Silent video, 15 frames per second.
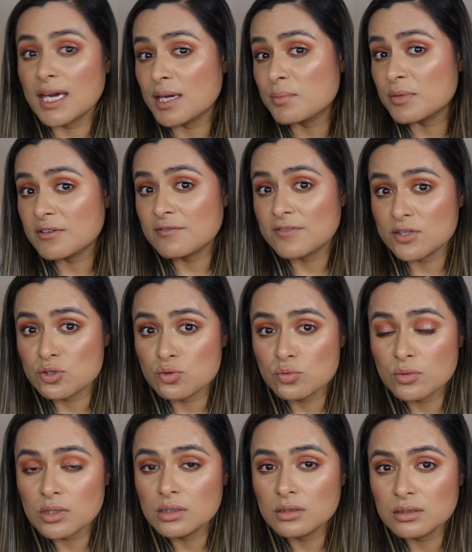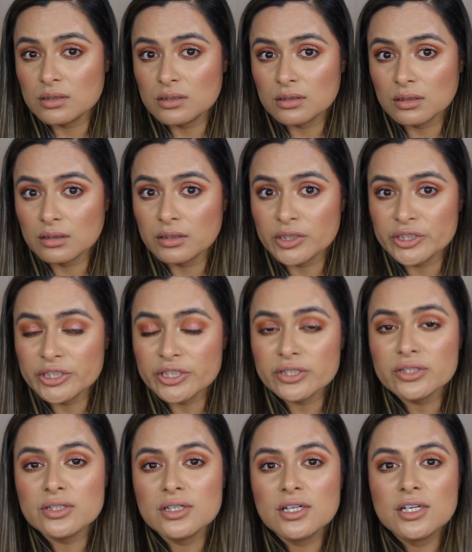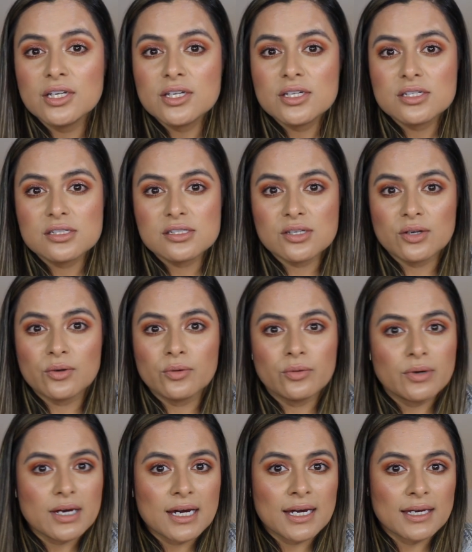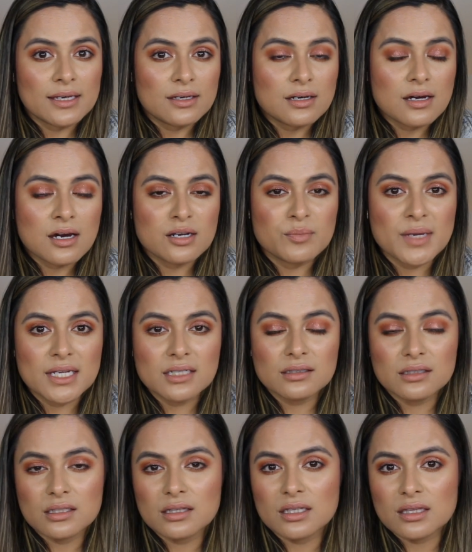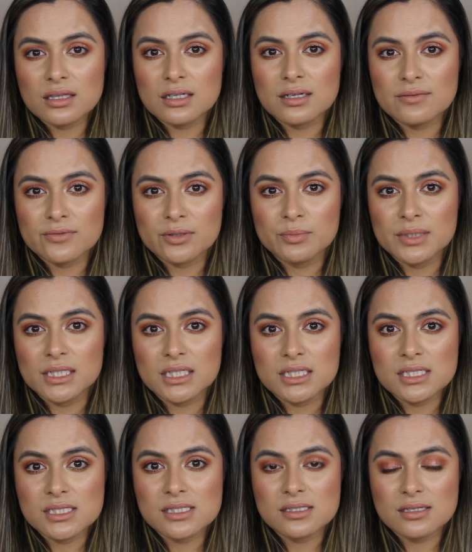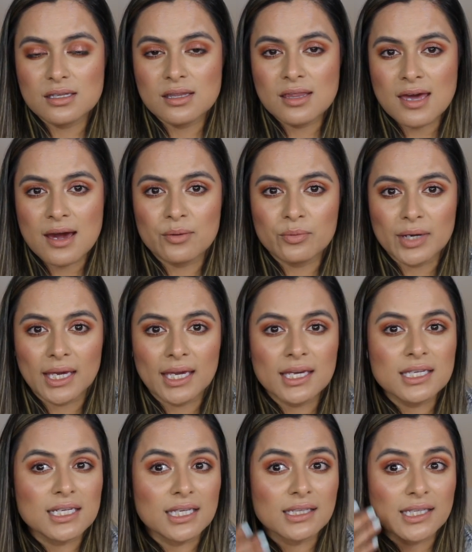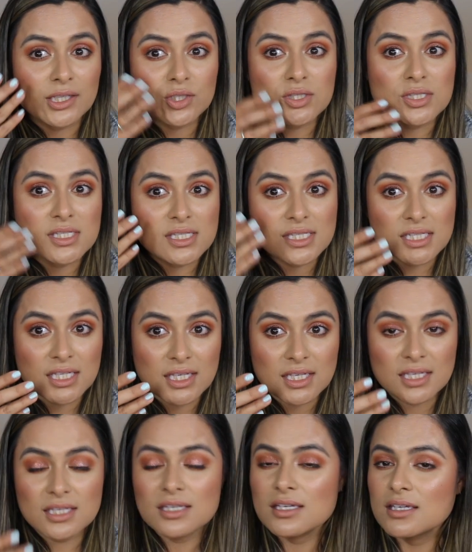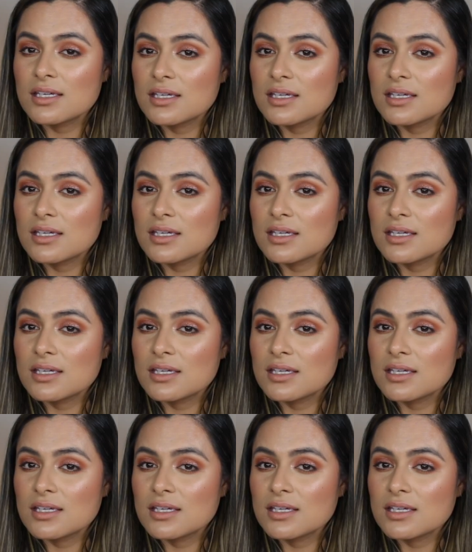I am a visual learner, so I automatically think that everybody is that way, and I like to see,